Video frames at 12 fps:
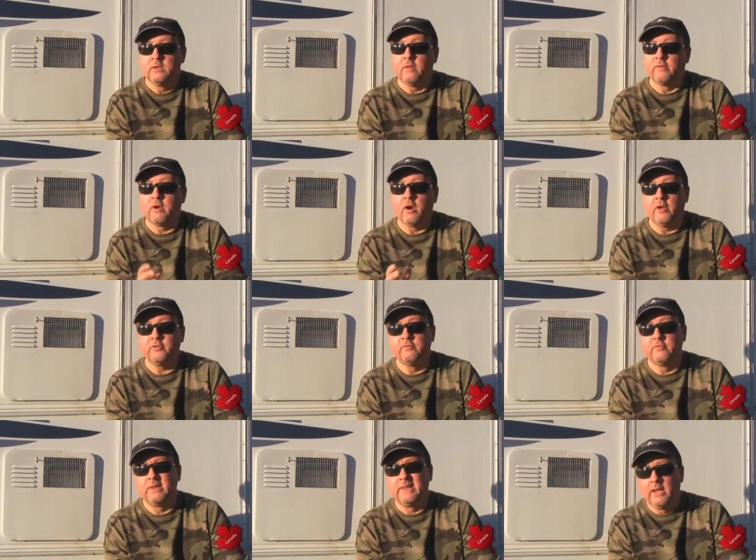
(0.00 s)
Now, the
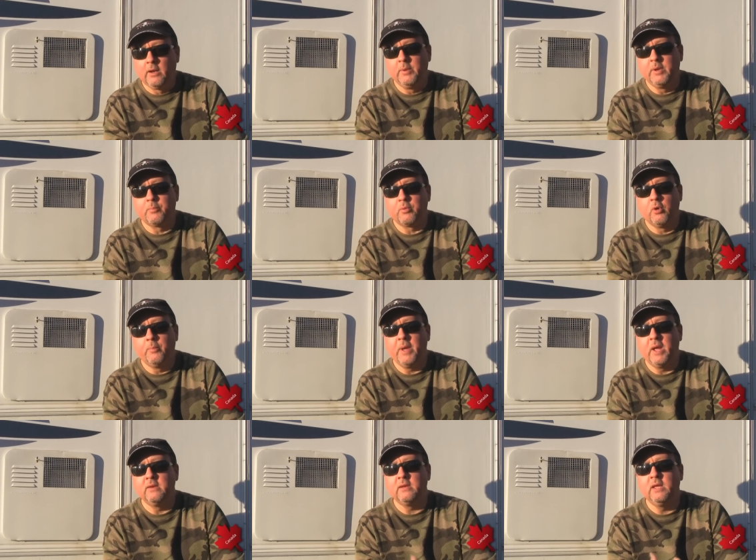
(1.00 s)
cost of a little bit of
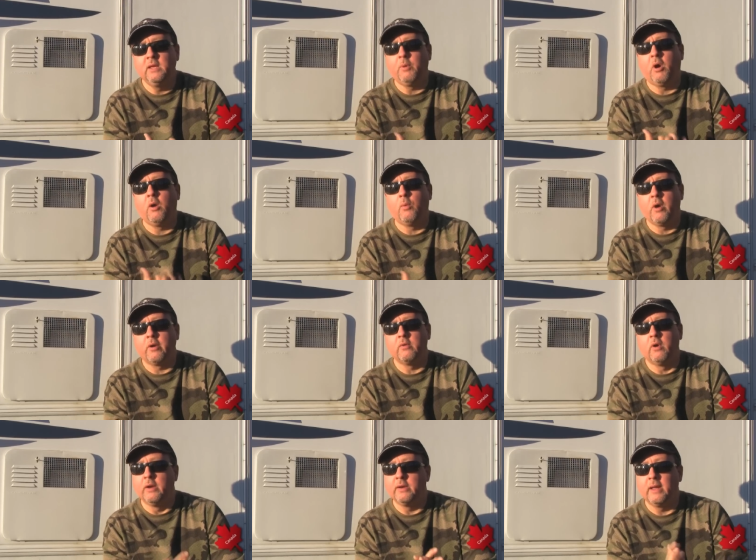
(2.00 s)
propane to keep hot
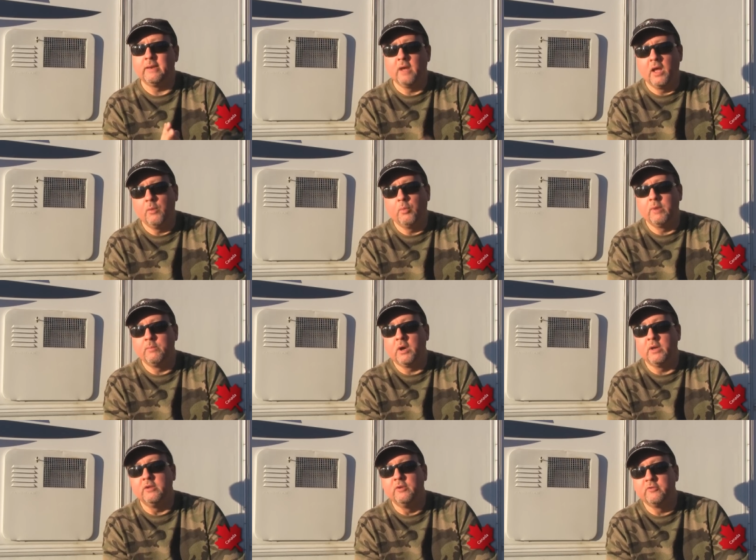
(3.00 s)
water on at night when I'm
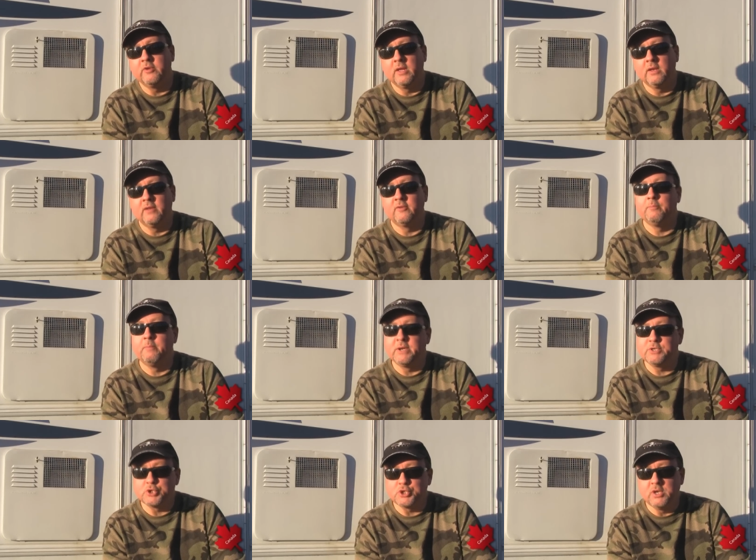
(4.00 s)
not using it is
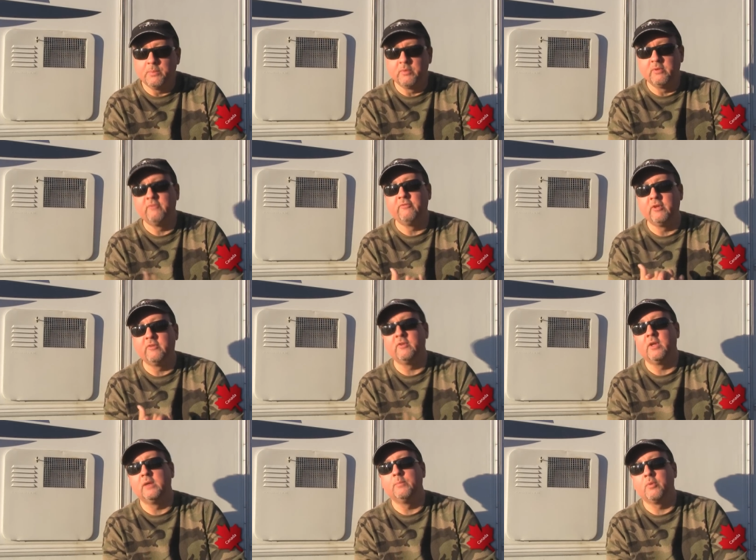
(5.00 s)
much cheaper than
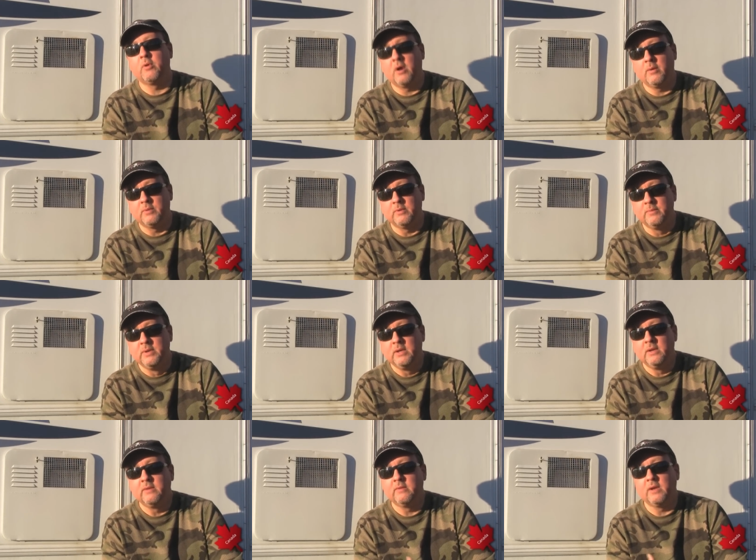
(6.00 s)
fixing any problem
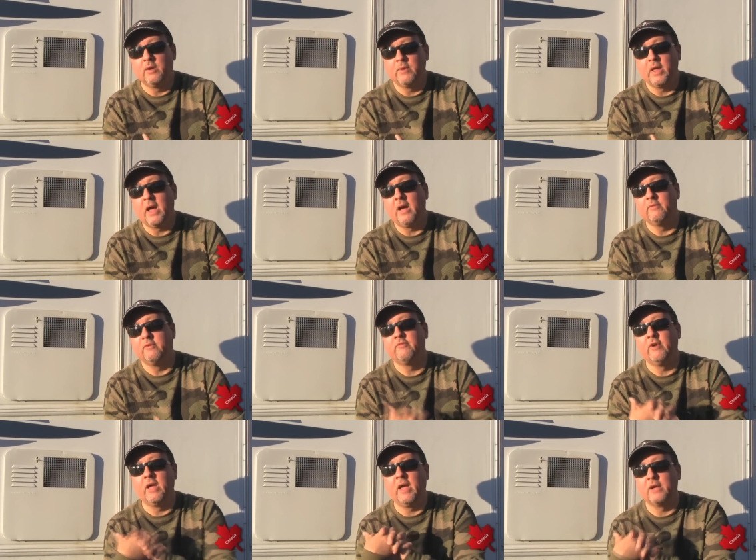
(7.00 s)
that I would have
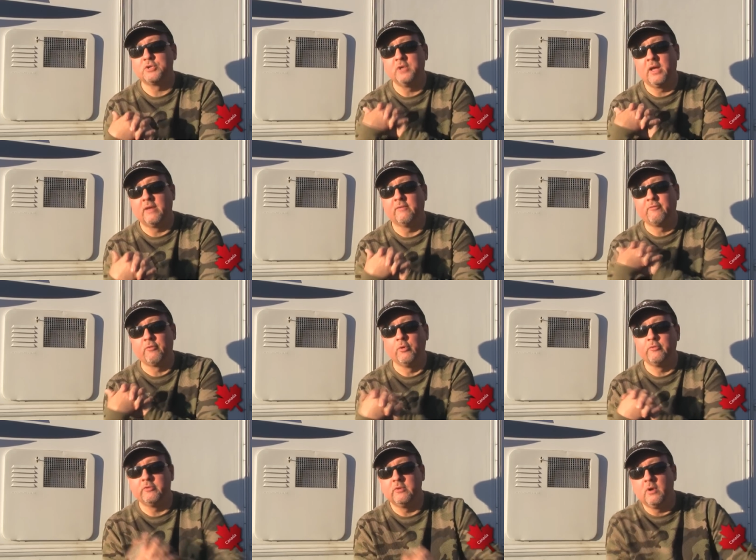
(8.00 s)
if I actually had a
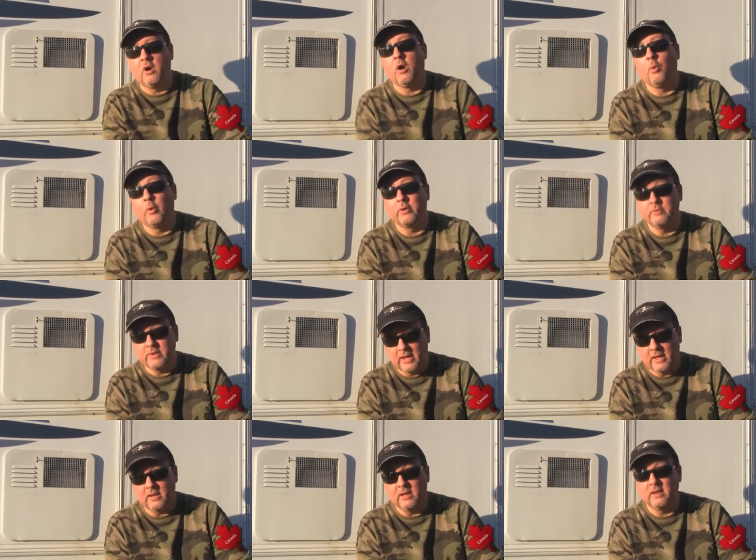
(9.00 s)
frozen hot water
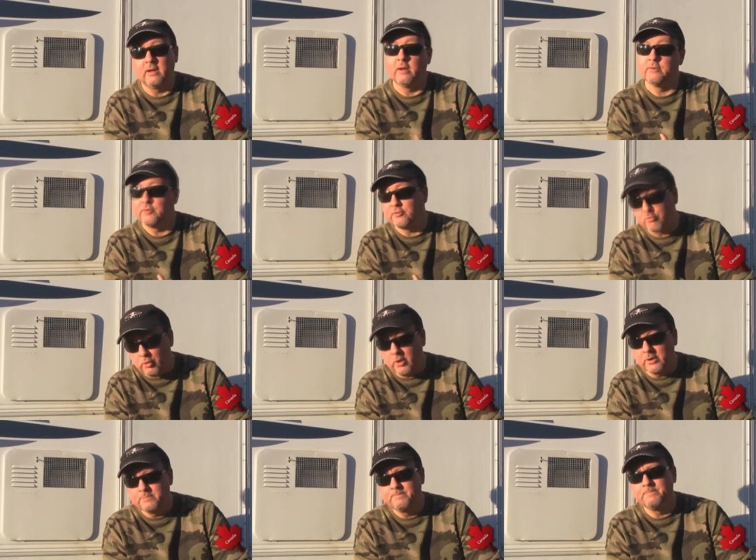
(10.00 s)
tank and it got
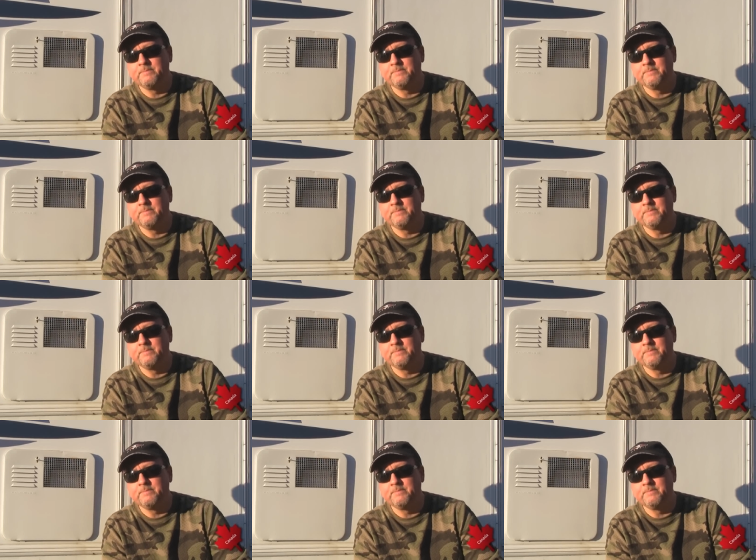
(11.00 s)
destroyed.